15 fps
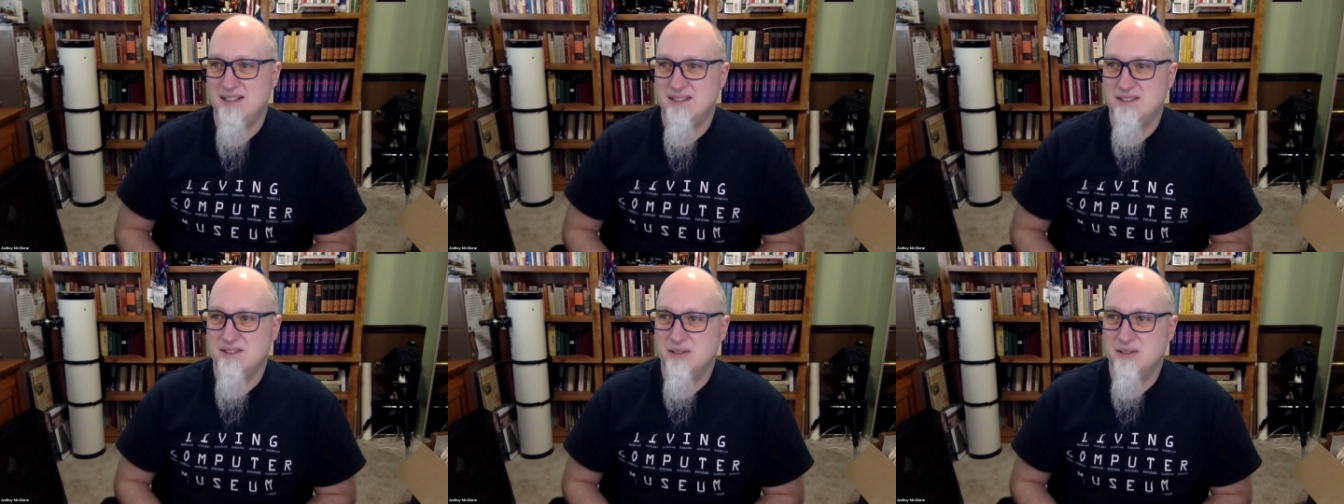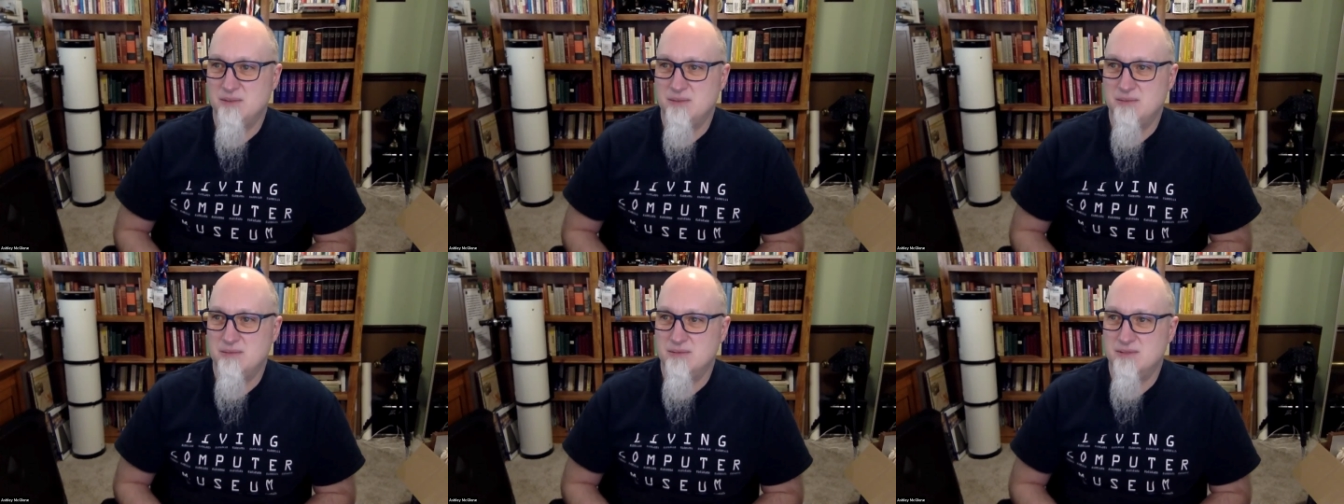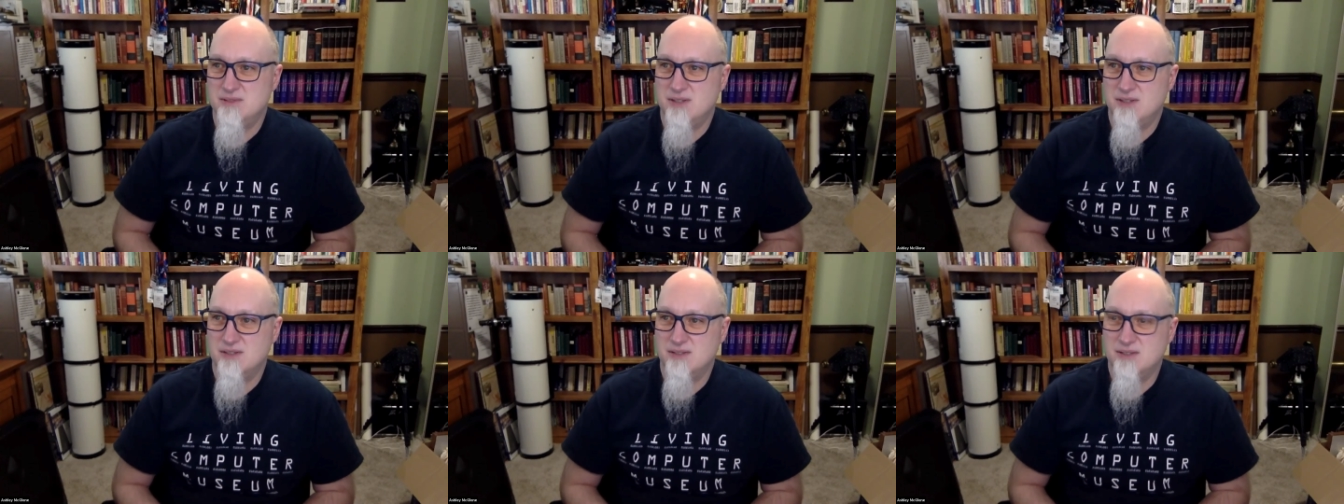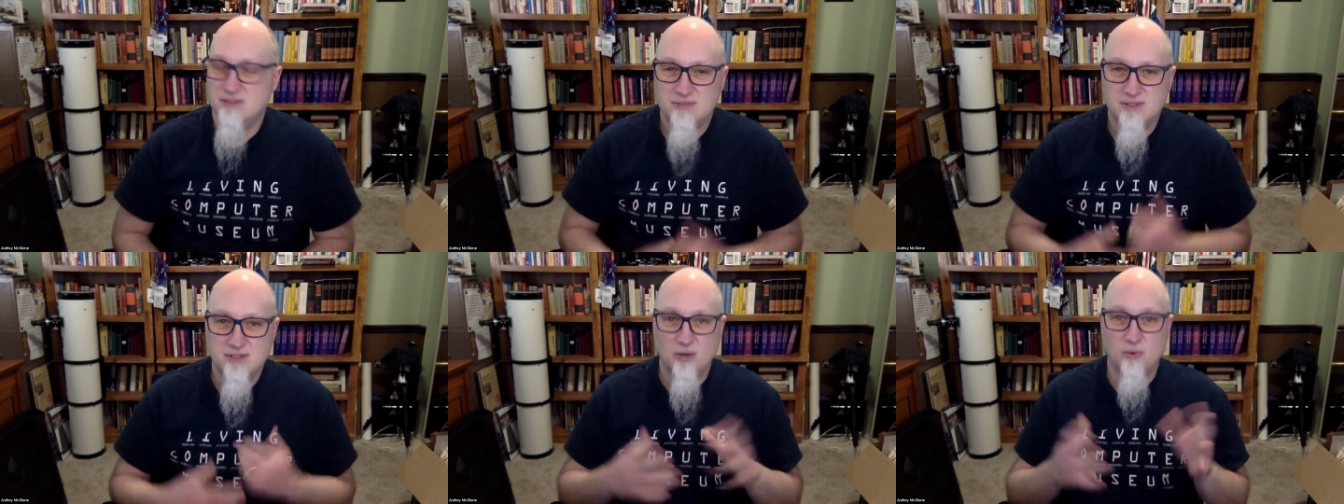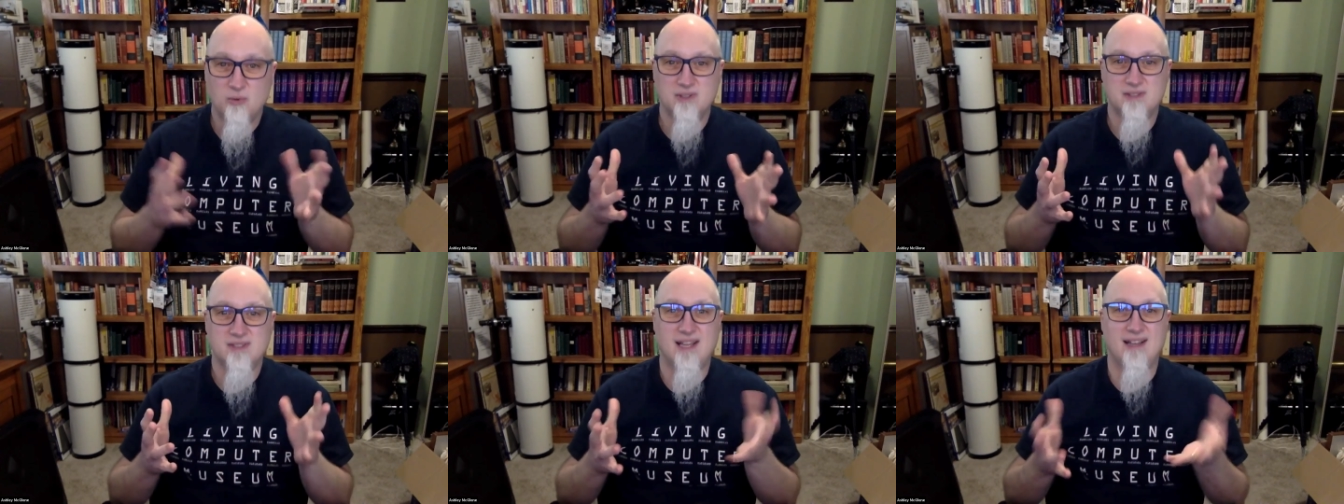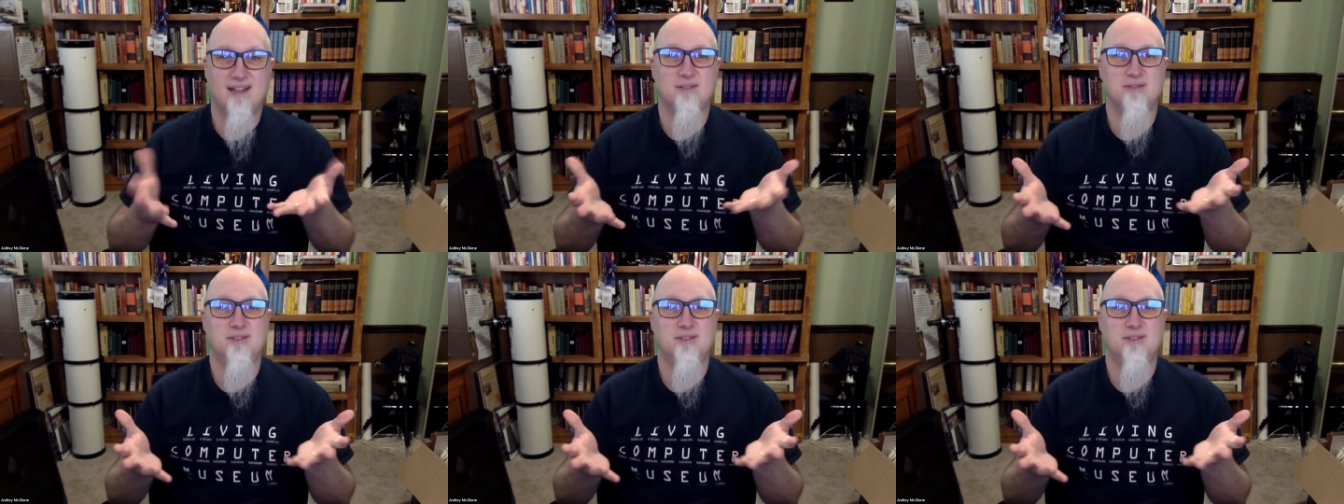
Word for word: So, Charles, you've told us how